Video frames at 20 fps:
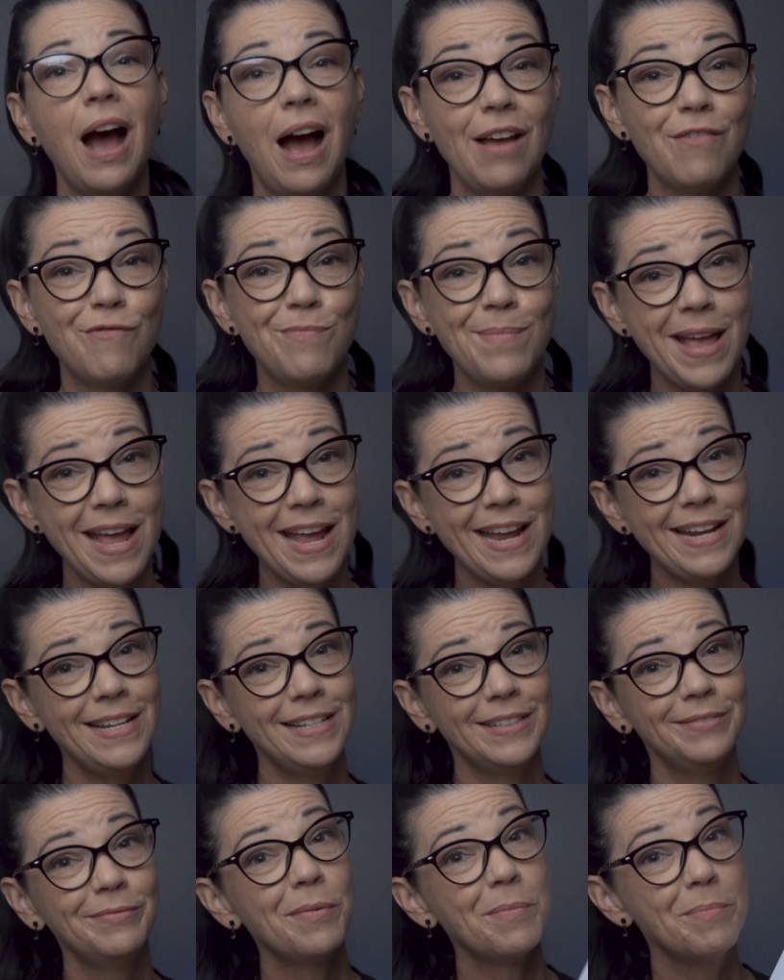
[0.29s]
I've
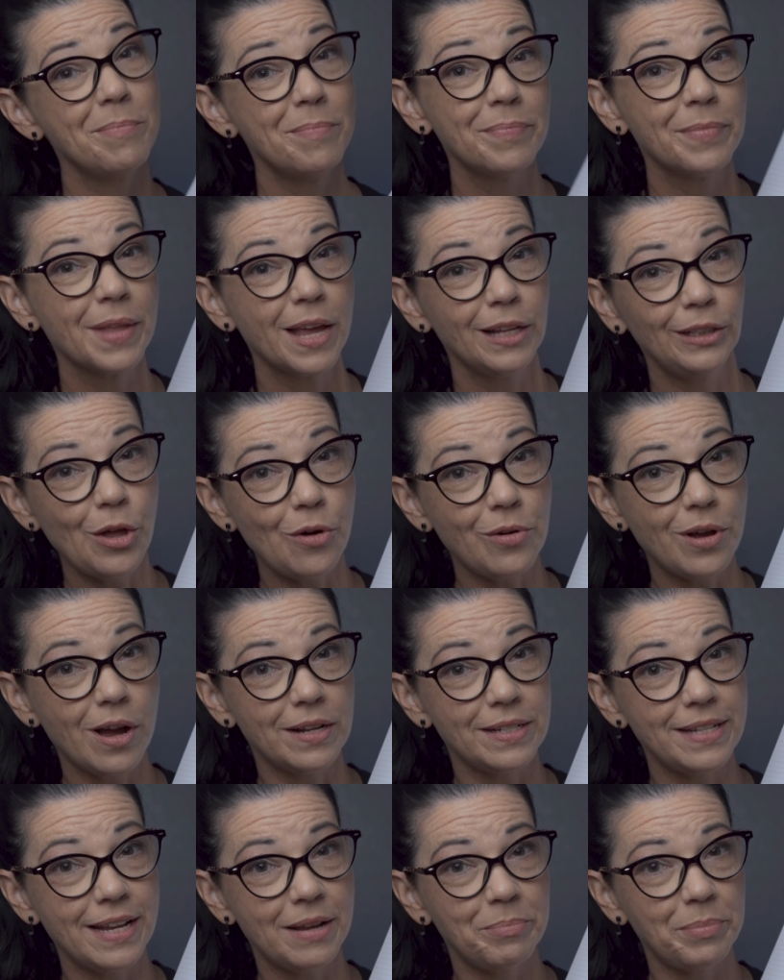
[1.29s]
made low
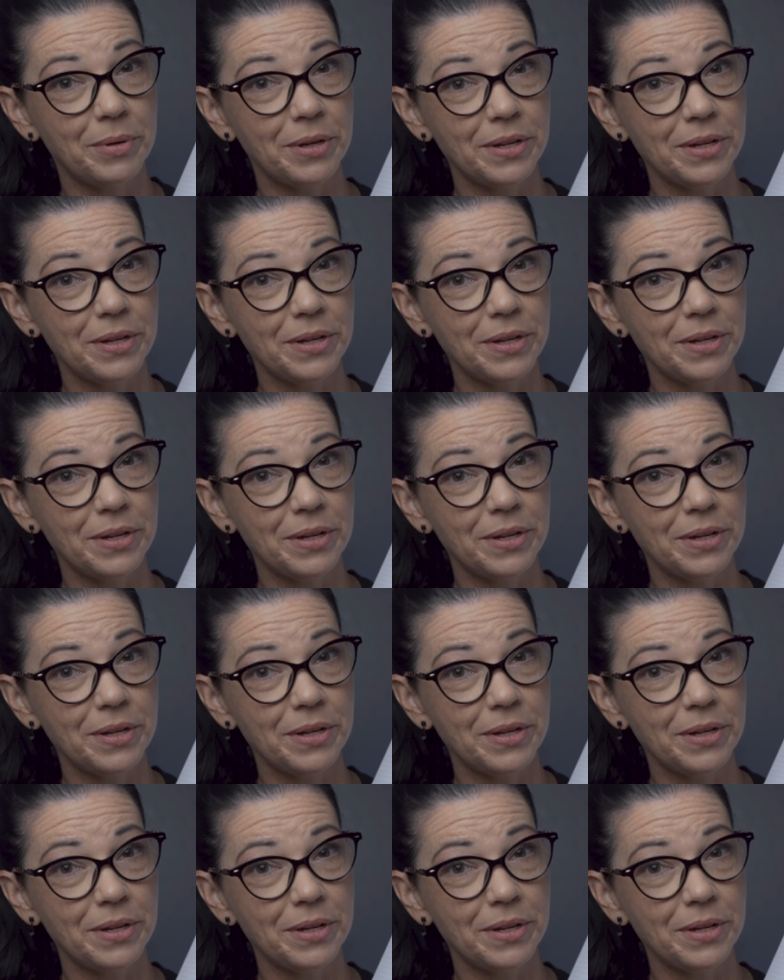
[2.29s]
content